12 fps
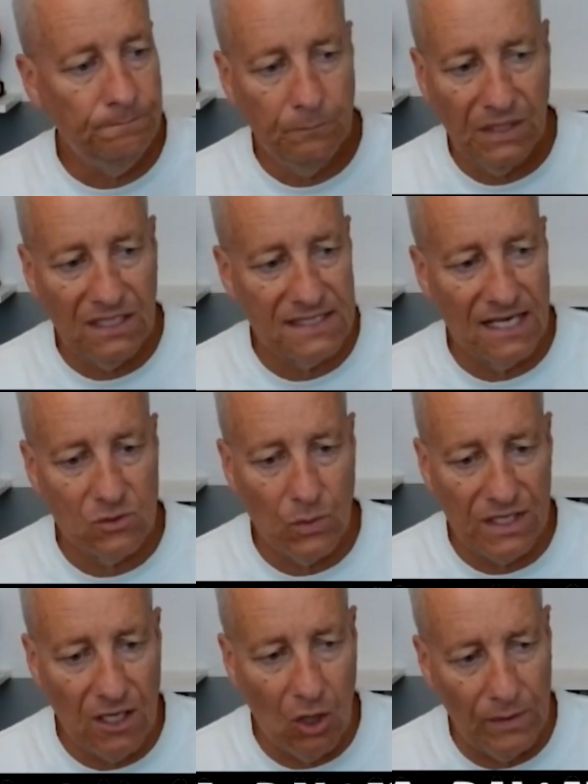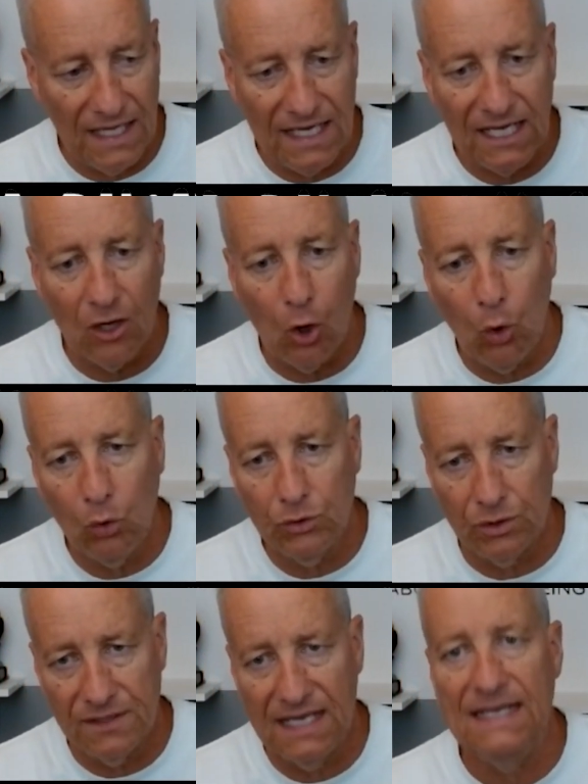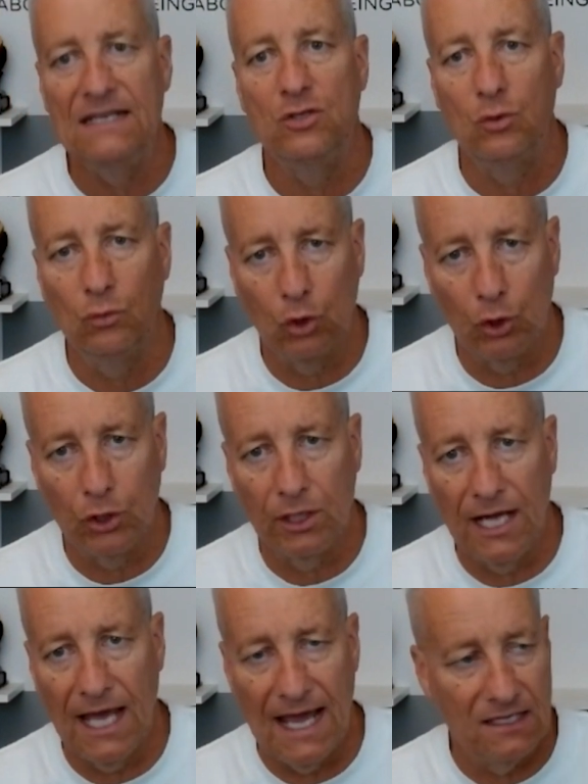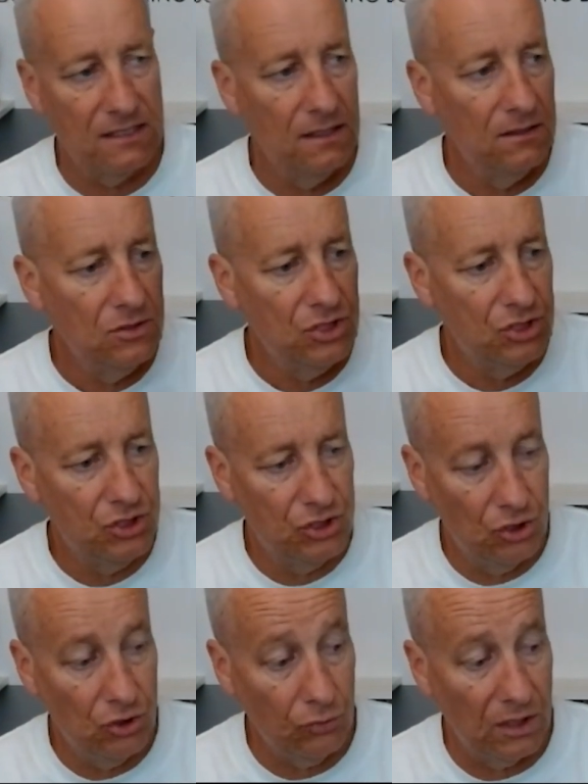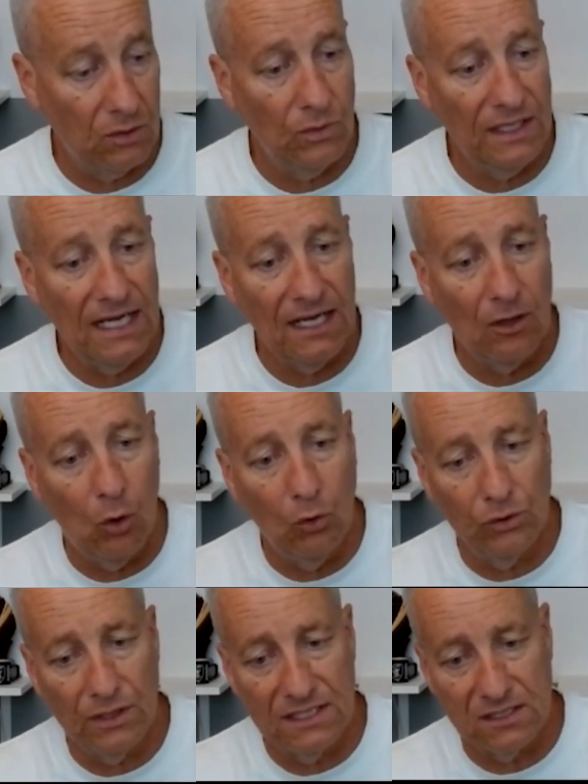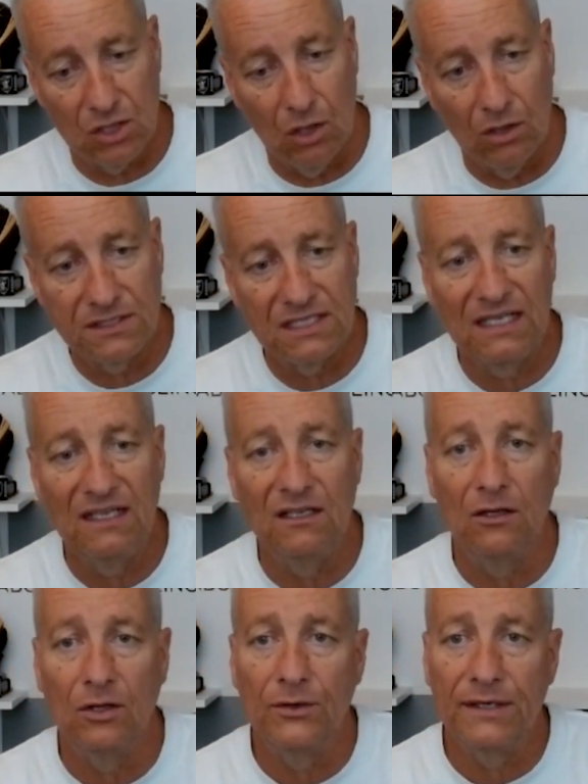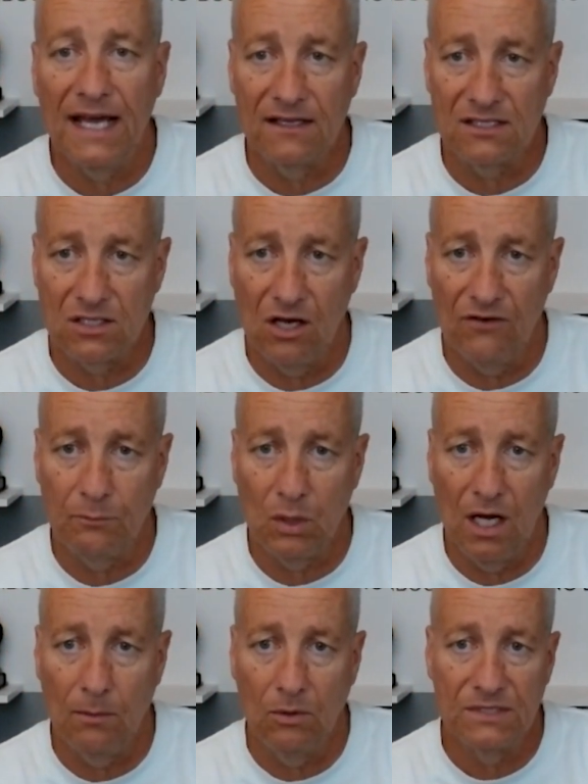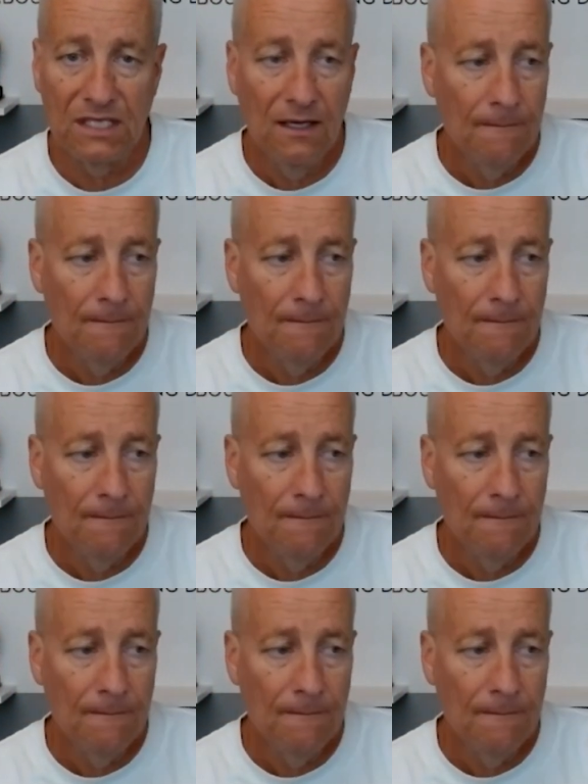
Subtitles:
Because as we know, when they get older, they need to learn as children. When they get older as adults, they need to learn how to solve problems.